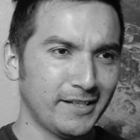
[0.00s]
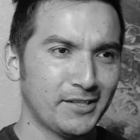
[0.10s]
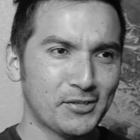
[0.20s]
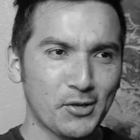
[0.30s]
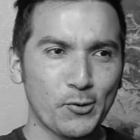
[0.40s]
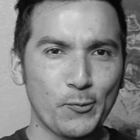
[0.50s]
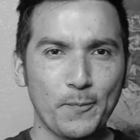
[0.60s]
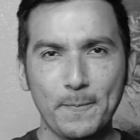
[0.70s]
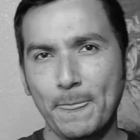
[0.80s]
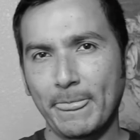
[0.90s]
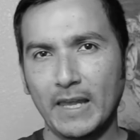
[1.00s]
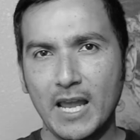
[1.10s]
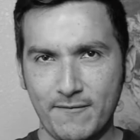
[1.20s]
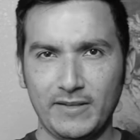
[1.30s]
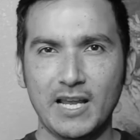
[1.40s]
So
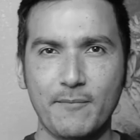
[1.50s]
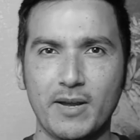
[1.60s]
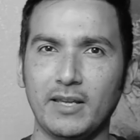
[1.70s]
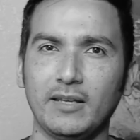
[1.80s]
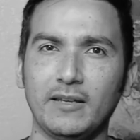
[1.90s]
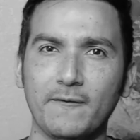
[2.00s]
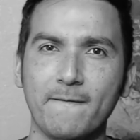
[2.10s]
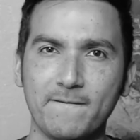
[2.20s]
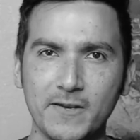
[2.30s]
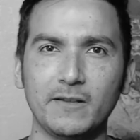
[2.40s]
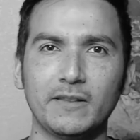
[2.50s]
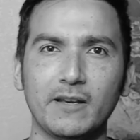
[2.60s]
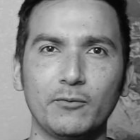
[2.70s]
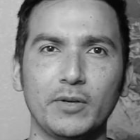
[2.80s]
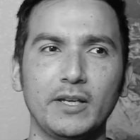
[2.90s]
every time I feel
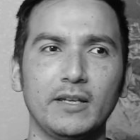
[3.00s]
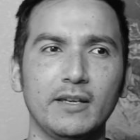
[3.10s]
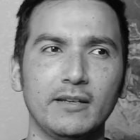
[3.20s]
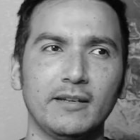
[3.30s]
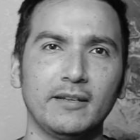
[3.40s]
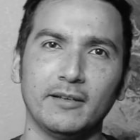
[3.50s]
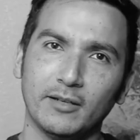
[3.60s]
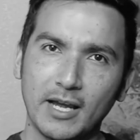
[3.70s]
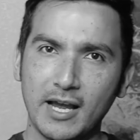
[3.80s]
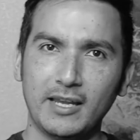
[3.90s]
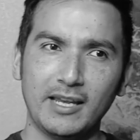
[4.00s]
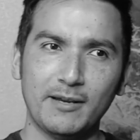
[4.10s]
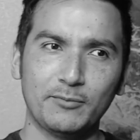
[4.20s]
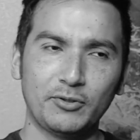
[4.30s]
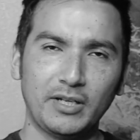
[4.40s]
that way, I
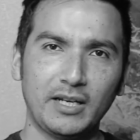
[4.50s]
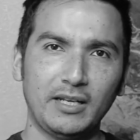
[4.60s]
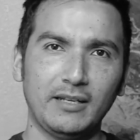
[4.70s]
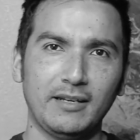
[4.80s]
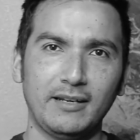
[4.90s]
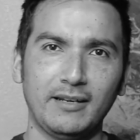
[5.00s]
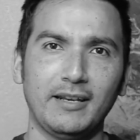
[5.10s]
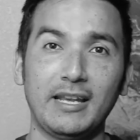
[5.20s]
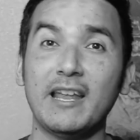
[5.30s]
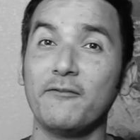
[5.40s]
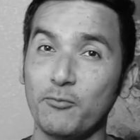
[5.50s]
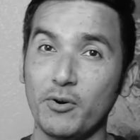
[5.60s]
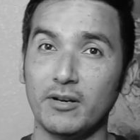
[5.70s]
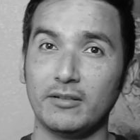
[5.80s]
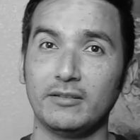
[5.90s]
am drinking enough
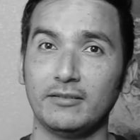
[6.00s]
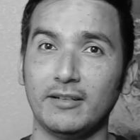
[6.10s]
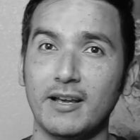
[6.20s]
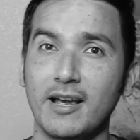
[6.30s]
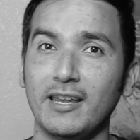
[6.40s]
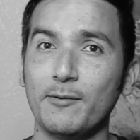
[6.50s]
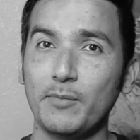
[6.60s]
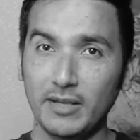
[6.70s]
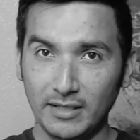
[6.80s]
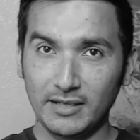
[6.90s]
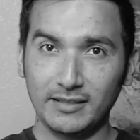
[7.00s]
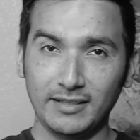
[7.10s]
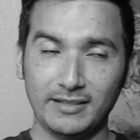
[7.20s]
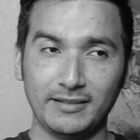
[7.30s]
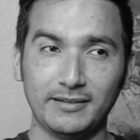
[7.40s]
water. I am eating at
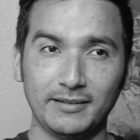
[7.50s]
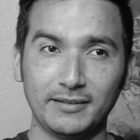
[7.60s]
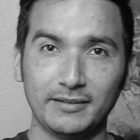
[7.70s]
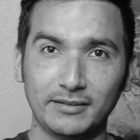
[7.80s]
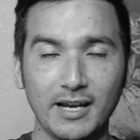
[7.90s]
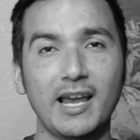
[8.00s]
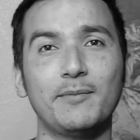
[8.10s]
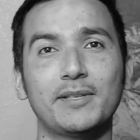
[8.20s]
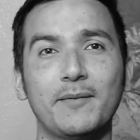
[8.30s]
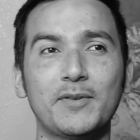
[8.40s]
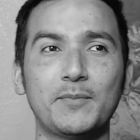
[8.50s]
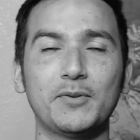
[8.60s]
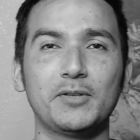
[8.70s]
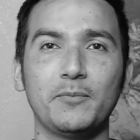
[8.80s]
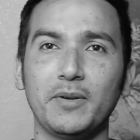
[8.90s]
the times I'm
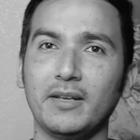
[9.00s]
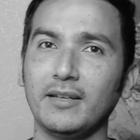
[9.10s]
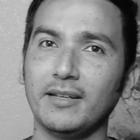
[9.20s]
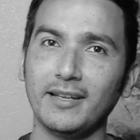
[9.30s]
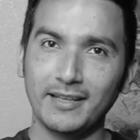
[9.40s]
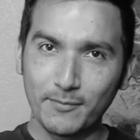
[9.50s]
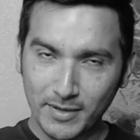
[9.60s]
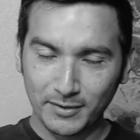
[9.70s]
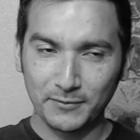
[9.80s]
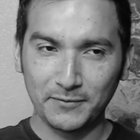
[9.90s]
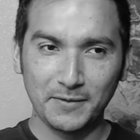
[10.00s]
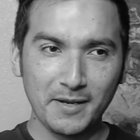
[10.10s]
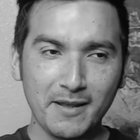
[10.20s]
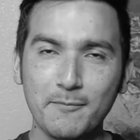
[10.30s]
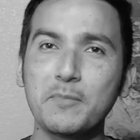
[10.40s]
supposed to be eating and the amount of
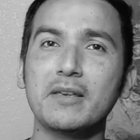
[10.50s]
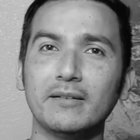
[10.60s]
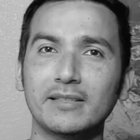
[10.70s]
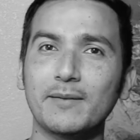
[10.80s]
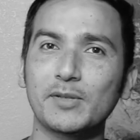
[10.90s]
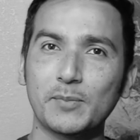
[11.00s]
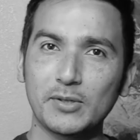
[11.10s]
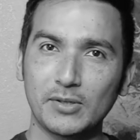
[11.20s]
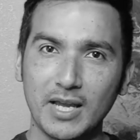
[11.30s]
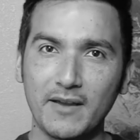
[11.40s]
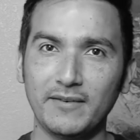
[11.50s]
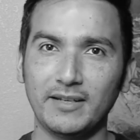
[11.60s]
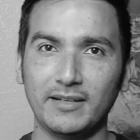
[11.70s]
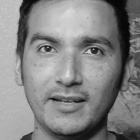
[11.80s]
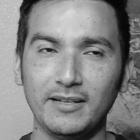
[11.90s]
meals I'm supposed to have in a
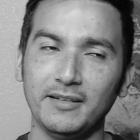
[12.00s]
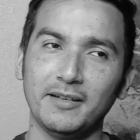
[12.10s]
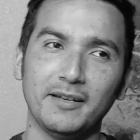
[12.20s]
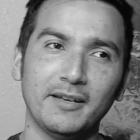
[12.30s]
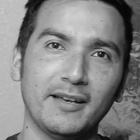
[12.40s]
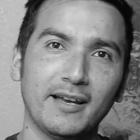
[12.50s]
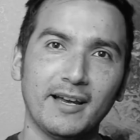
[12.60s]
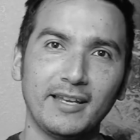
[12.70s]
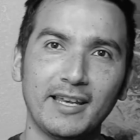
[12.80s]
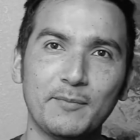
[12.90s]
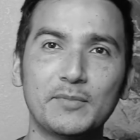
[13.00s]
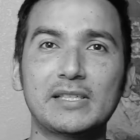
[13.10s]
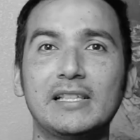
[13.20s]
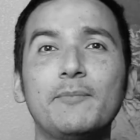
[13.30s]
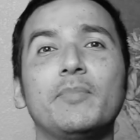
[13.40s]
day. I am
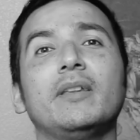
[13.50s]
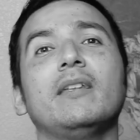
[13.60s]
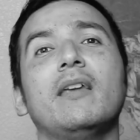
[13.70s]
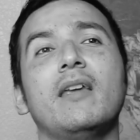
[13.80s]
sleeping